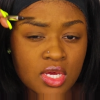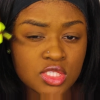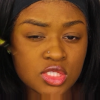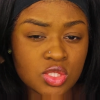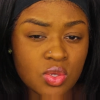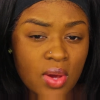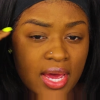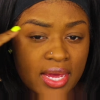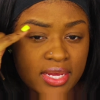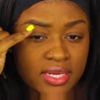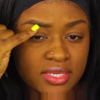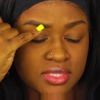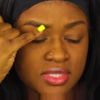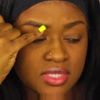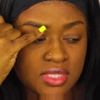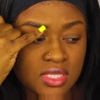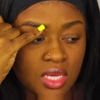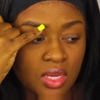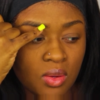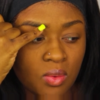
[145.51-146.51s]
so I can
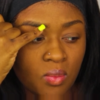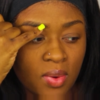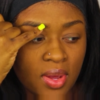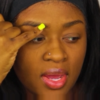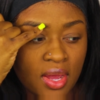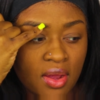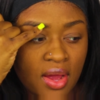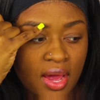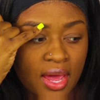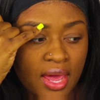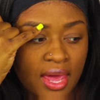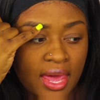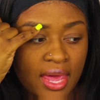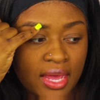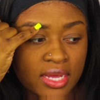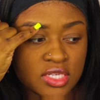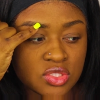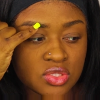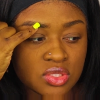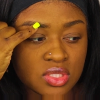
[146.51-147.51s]
see where I
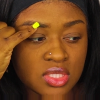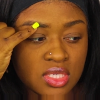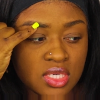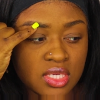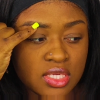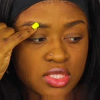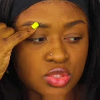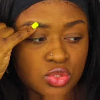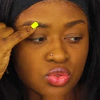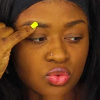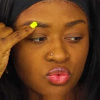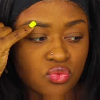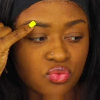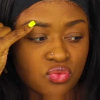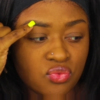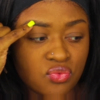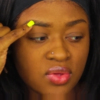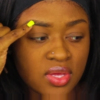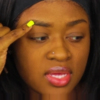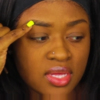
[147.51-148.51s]
actually need to
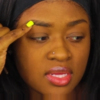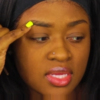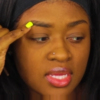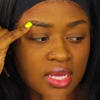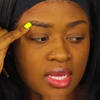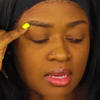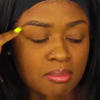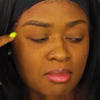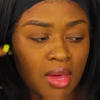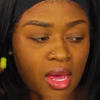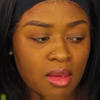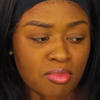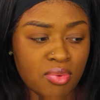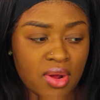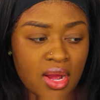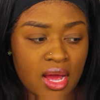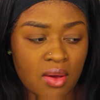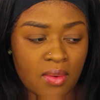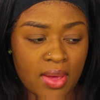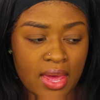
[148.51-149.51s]
fill in my
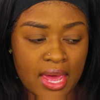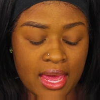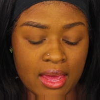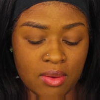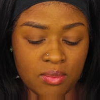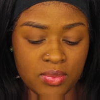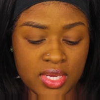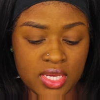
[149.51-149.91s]
brow at.